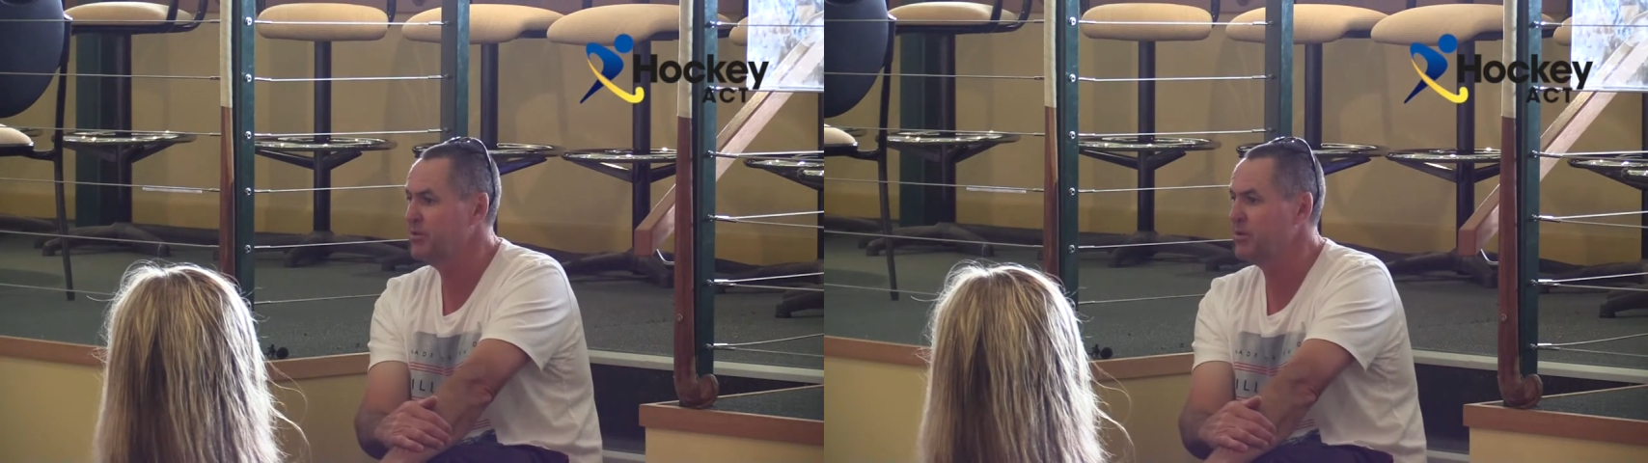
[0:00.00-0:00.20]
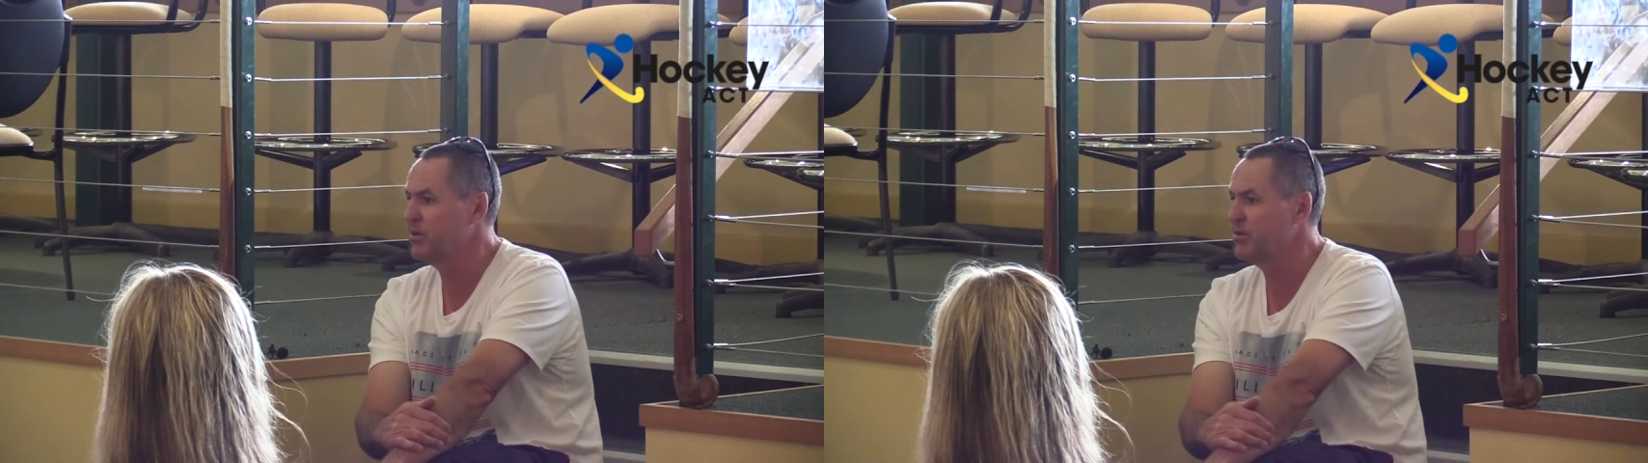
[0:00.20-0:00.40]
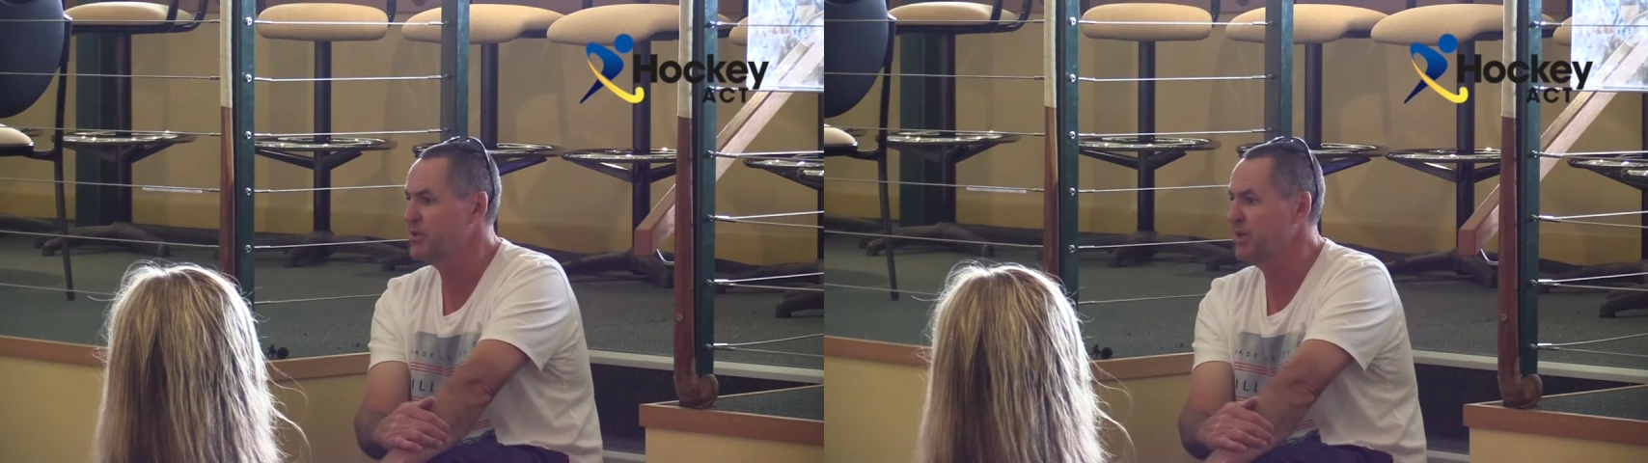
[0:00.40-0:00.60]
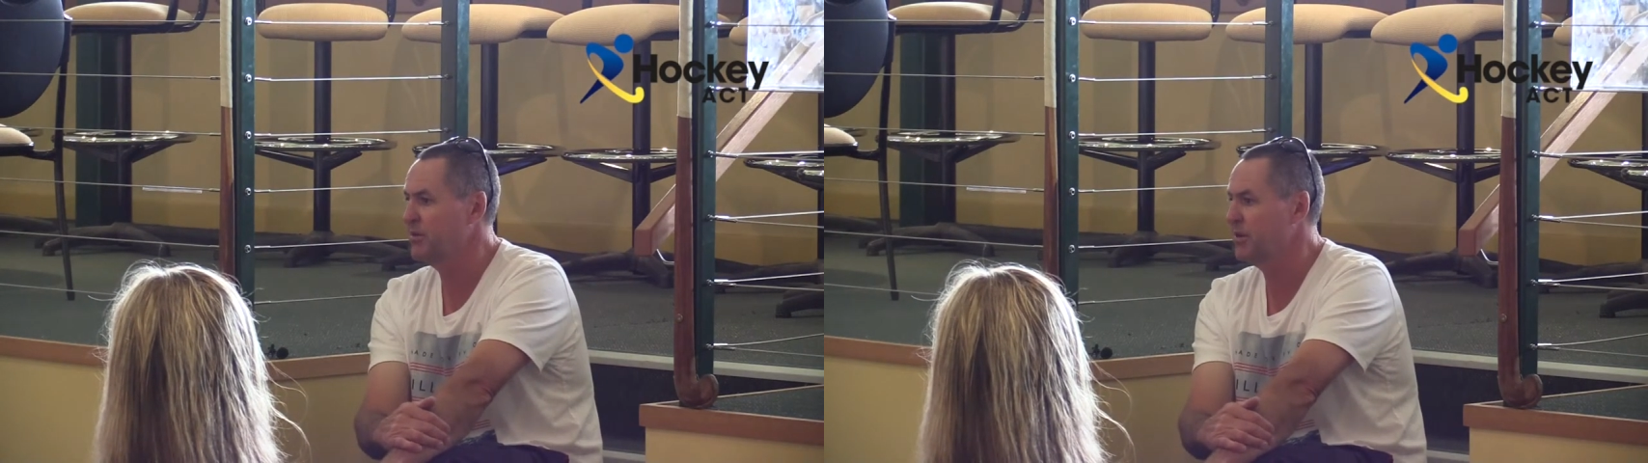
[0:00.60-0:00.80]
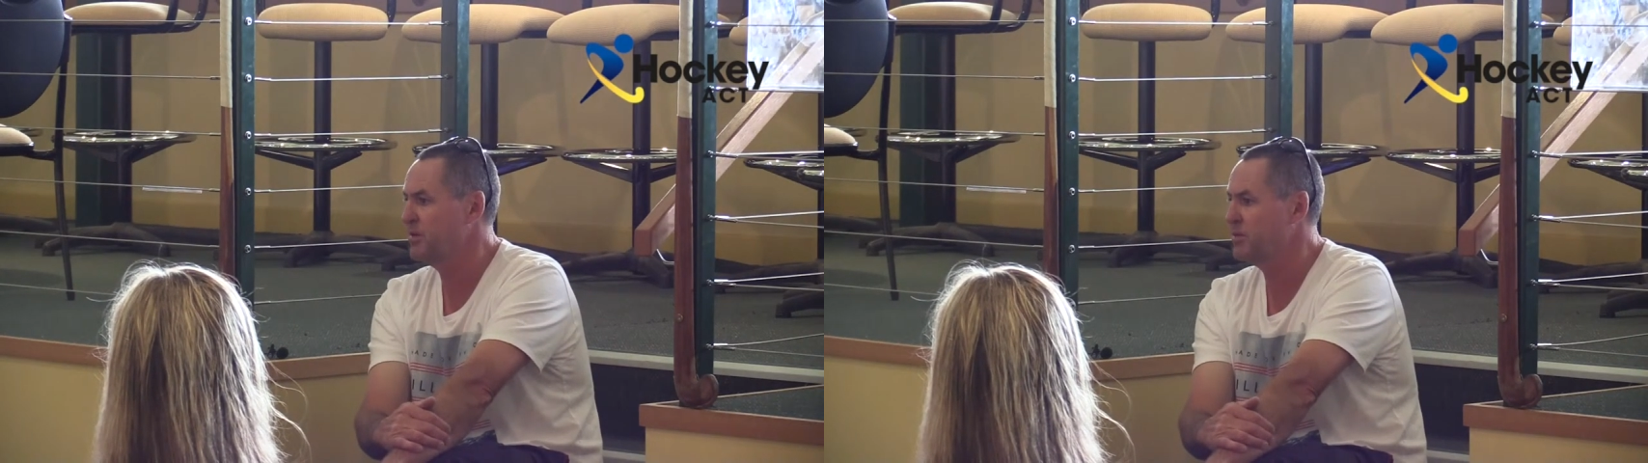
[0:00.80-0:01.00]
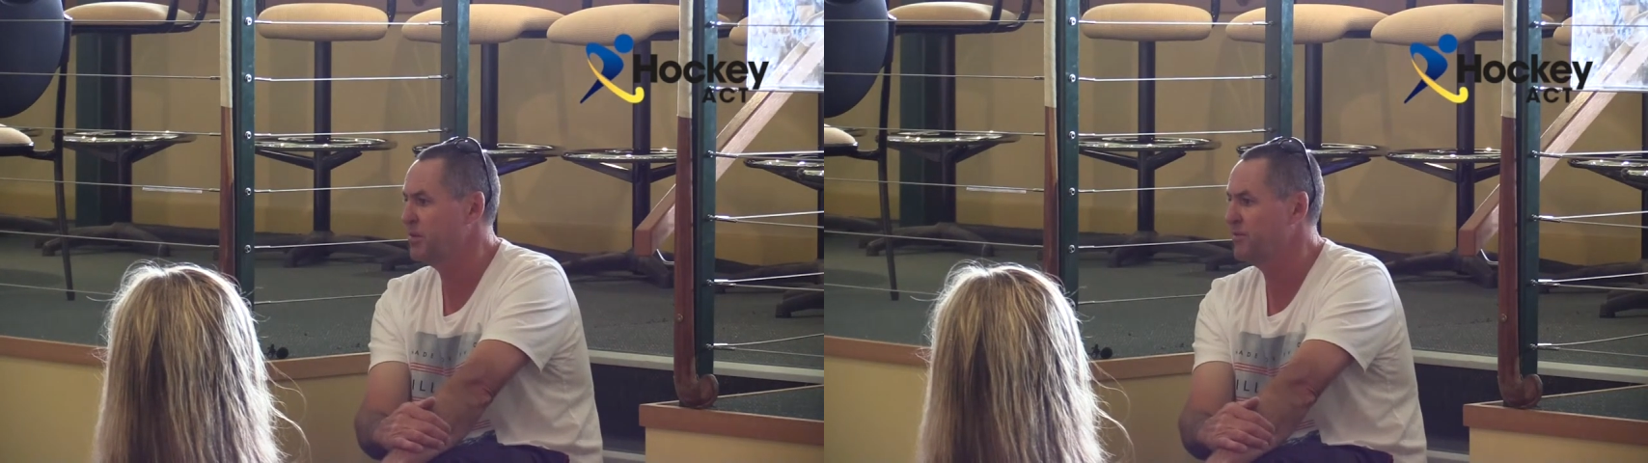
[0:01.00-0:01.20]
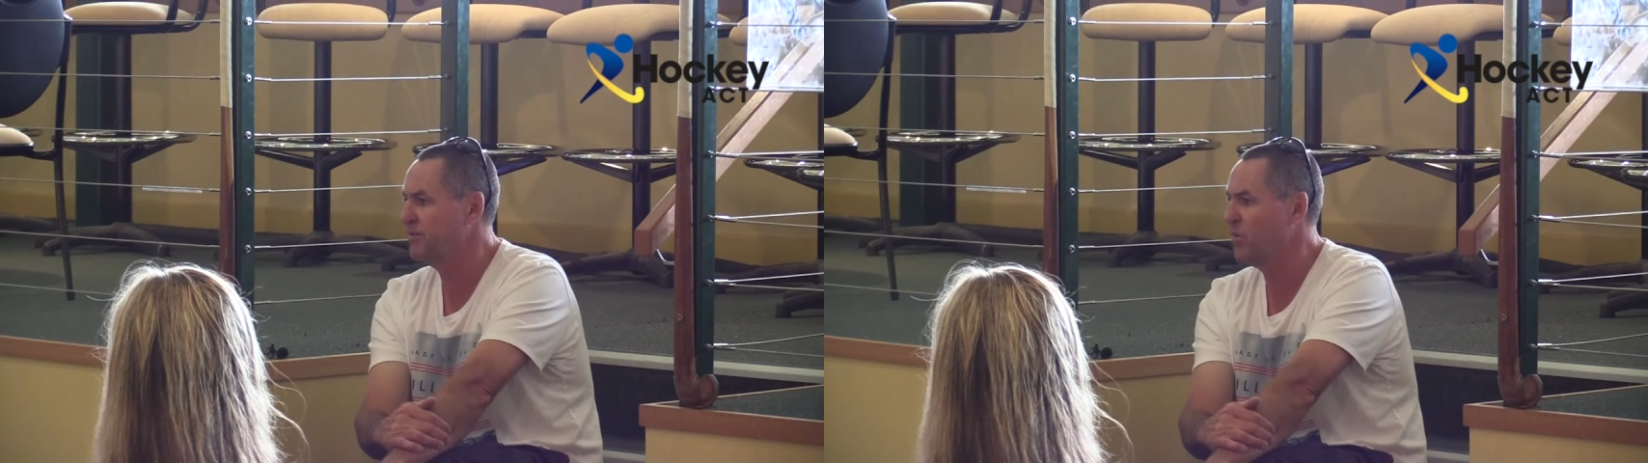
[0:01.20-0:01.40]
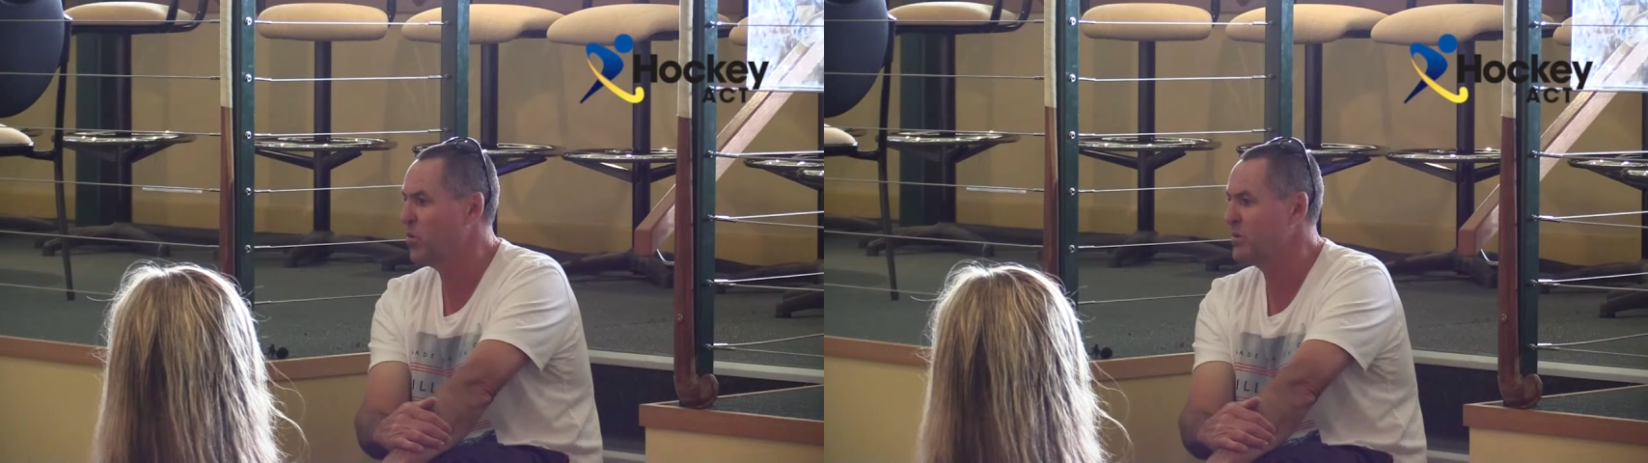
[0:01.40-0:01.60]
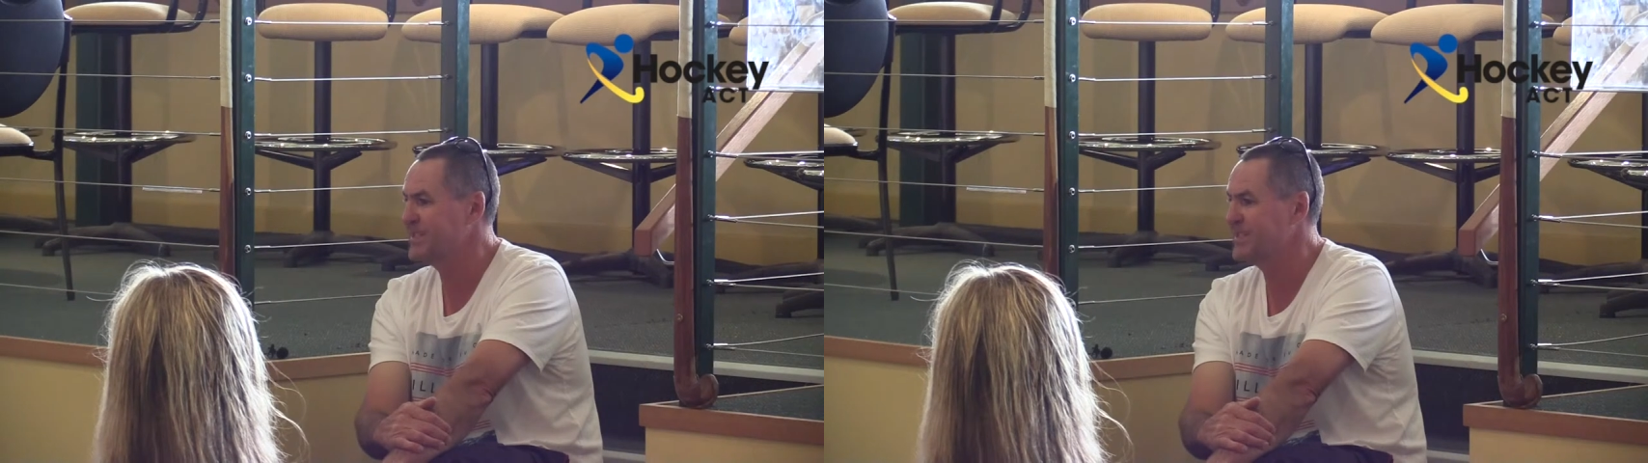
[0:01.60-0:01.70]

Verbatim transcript: he would lose anywhere between 4